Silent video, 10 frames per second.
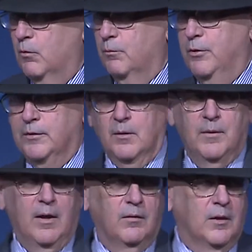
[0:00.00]
we'll put them
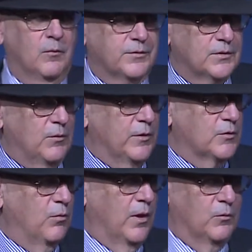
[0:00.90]
out and we'll see
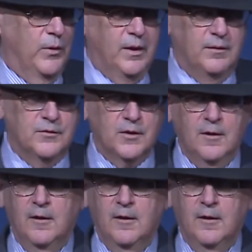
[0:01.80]
which one wins.